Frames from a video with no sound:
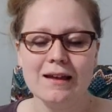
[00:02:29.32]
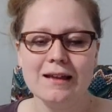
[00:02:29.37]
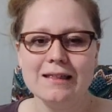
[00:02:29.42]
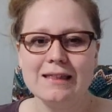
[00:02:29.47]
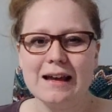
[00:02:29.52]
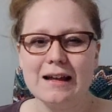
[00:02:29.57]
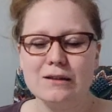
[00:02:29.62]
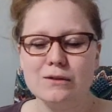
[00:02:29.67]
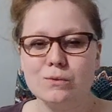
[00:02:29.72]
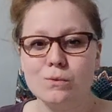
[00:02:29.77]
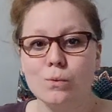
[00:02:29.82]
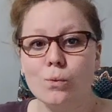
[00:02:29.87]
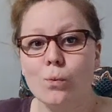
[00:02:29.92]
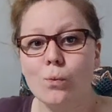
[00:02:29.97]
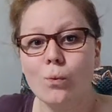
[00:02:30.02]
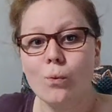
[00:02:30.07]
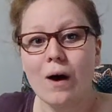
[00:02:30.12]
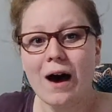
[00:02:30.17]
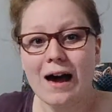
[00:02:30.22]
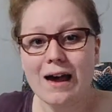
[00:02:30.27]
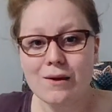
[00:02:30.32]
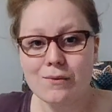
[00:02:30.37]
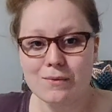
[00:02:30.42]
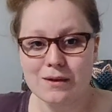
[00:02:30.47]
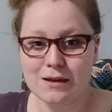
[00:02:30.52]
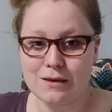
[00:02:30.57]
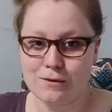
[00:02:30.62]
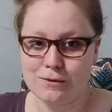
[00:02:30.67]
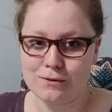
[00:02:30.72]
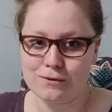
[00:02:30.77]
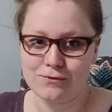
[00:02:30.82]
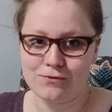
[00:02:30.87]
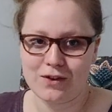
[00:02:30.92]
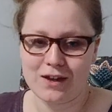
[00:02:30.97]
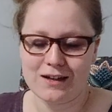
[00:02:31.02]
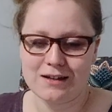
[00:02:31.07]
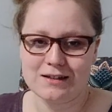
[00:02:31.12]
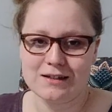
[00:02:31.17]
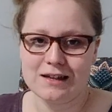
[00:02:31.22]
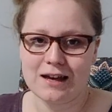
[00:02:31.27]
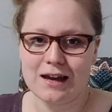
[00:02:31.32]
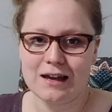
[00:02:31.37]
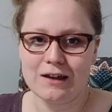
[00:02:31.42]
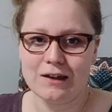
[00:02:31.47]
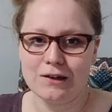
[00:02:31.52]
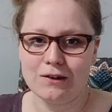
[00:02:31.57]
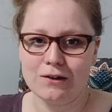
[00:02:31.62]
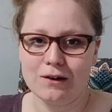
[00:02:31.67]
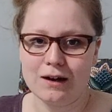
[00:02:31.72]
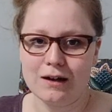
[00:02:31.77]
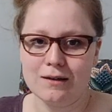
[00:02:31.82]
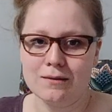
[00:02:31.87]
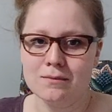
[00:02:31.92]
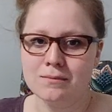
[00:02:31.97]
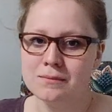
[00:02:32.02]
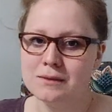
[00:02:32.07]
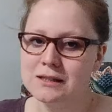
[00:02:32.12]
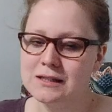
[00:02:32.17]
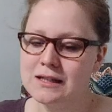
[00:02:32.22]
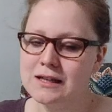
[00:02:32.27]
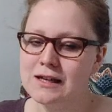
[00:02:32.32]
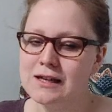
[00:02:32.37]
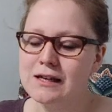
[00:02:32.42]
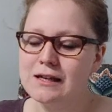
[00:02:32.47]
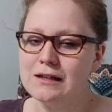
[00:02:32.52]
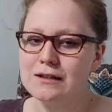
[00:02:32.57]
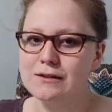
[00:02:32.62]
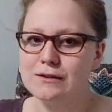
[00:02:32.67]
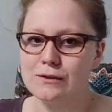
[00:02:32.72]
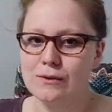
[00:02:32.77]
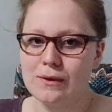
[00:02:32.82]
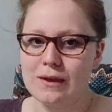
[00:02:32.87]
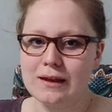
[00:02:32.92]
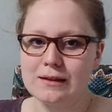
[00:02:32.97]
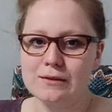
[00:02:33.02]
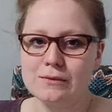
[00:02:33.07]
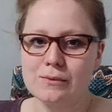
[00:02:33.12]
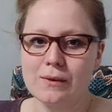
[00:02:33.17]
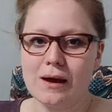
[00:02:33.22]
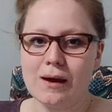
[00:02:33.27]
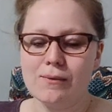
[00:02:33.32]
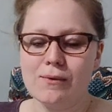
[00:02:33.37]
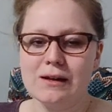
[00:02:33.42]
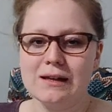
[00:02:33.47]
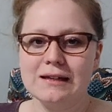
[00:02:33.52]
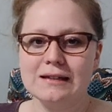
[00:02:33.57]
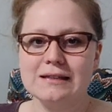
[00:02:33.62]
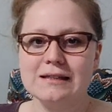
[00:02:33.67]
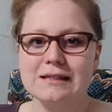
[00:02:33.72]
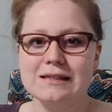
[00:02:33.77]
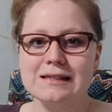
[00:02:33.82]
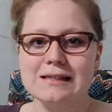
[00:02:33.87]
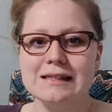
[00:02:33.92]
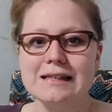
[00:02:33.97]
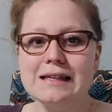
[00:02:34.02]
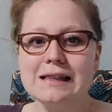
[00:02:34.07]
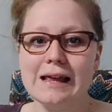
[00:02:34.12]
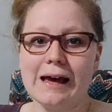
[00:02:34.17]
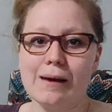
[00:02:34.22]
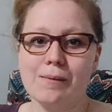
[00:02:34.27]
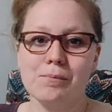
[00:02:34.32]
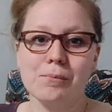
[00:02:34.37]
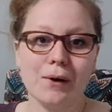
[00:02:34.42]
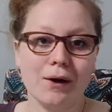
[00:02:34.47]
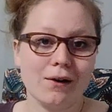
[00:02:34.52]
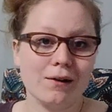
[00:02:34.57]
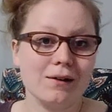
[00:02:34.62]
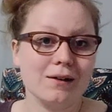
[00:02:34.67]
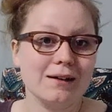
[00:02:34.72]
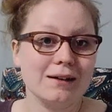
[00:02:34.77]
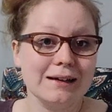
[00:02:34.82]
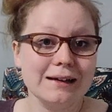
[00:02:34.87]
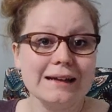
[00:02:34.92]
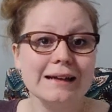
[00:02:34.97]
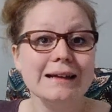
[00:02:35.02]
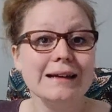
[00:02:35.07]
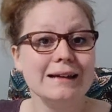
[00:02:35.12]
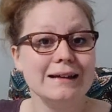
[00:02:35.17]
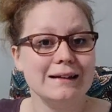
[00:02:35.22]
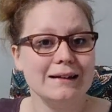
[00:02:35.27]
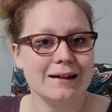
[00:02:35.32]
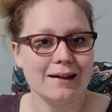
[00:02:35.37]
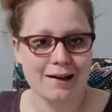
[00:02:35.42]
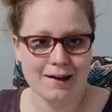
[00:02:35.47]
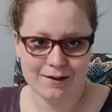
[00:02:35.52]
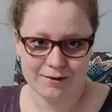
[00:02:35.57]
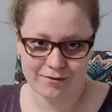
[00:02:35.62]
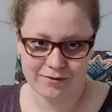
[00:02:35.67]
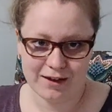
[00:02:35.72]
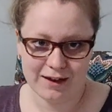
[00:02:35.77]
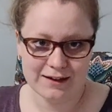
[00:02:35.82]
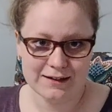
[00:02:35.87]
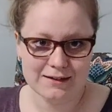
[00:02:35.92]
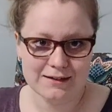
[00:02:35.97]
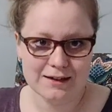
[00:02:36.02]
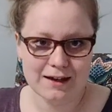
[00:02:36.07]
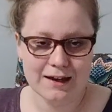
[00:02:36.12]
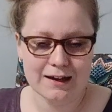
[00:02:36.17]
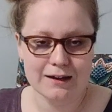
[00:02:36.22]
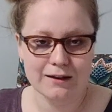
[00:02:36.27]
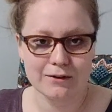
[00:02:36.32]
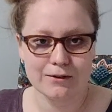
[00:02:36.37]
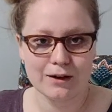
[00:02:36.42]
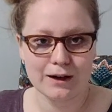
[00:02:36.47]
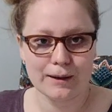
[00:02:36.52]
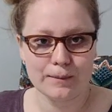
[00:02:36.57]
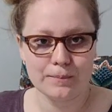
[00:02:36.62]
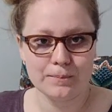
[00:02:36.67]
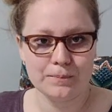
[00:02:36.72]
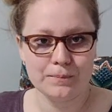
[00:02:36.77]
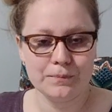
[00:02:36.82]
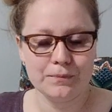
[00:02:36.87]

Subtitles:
That's why we use Venn diagrams. So that's why we need to see that part in a Venn diagram.